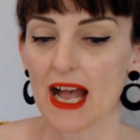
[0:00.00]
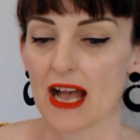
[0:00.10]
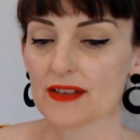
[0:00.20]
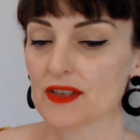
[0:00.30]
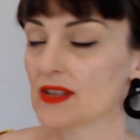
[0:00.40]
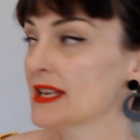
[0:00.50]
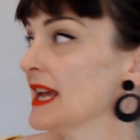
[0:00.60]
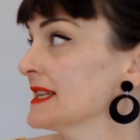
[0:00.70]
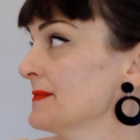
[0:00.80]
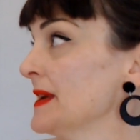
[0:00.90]
So the
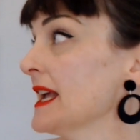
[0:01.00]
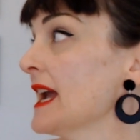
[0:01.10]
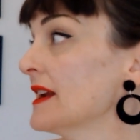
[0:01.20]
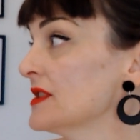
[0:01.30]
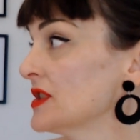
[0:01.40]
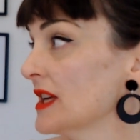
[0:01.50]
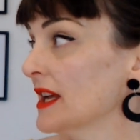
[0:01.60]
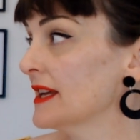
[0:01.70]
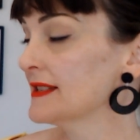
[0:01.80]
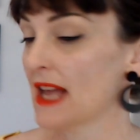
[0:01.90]
next big energy
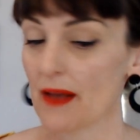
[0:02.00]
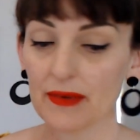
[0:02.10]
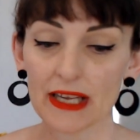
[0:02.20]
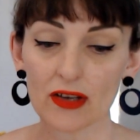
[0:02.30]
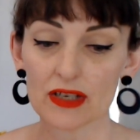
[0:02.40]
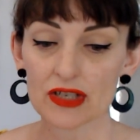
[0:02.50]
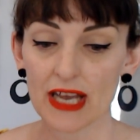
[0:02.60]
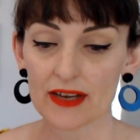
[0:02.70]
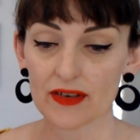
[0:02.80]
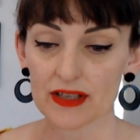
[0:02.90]
is happening on
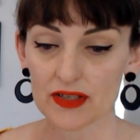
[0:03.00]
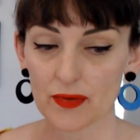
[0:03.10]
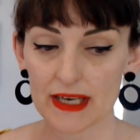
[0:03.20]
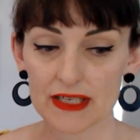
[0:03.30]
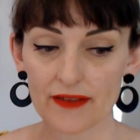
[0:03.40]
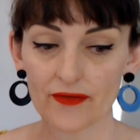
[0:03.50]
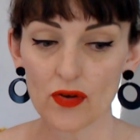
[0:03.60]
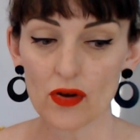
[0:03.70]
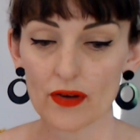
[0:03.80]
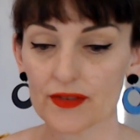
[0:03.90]
January the
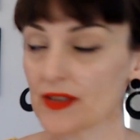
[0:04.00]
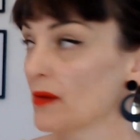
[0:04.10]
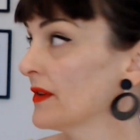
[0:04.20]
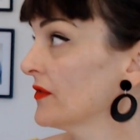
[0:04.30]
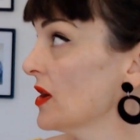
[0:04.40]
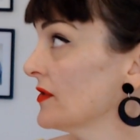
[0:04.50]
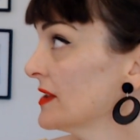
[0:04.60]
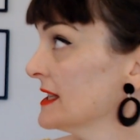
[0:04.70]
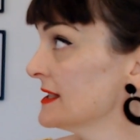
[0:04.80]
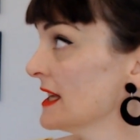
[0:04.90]
24th. So we've got
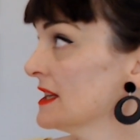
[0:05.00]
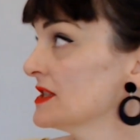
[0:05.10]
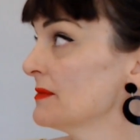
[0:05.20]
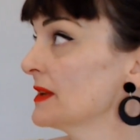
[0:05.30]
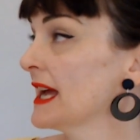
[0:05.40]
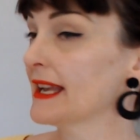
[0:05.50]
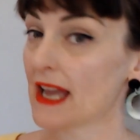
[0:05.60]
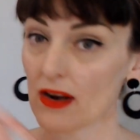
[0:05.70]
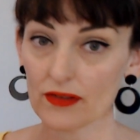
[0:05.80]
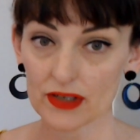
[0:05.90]
this energy playing
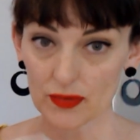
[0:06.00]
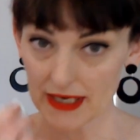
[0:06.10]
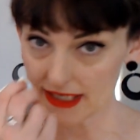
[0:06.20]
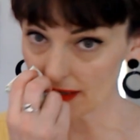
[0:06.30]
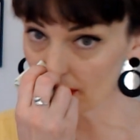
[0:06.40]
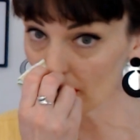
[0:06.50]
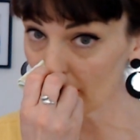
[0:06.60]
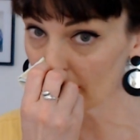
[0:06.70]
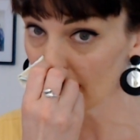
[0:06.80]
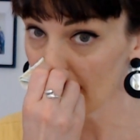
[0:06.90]
out on the
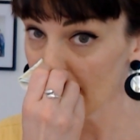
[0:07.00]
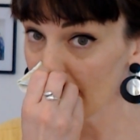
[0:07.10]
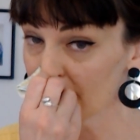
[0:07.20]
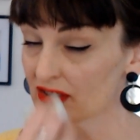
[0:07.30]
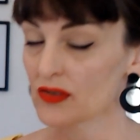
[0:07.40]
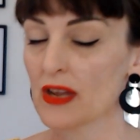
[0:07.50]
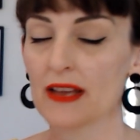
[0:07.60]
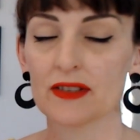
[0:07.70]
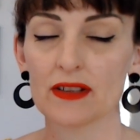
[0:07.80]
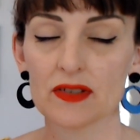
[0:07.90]
23rd and the
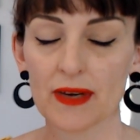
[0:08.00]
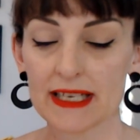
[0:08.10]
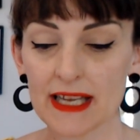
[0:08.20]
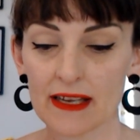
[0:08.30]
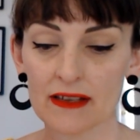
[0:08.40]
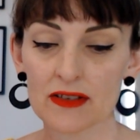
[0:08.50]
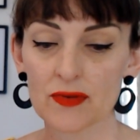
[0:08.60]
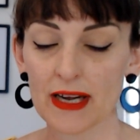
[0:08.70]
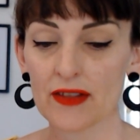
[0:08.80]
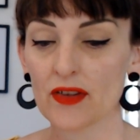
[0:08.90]
22nd and the
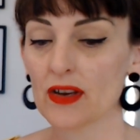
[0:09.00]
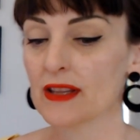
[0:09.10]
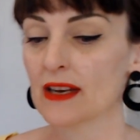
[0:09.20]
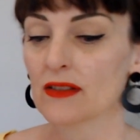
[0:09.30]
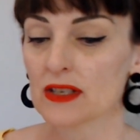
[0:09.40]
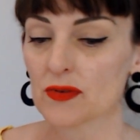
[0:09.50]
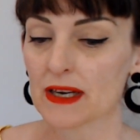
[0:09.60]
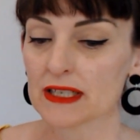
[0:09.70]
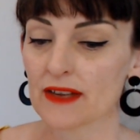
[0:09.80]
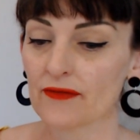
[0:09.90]
23rd, and then on the
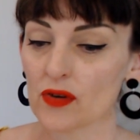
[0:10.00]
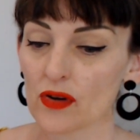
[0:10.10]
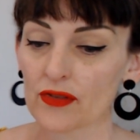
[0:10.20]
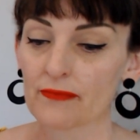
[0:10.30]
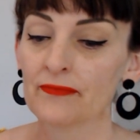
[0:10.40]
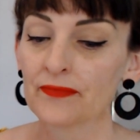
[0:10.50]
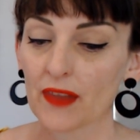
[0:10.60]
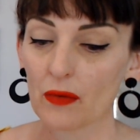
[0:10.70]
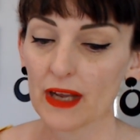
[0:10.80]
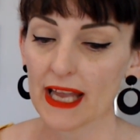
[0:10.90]
24th
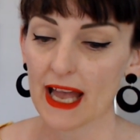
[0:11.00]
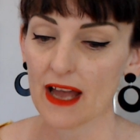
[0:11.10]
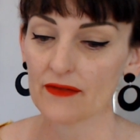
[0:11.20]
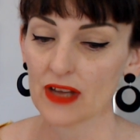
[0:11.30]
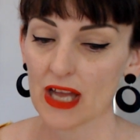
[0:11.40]
we have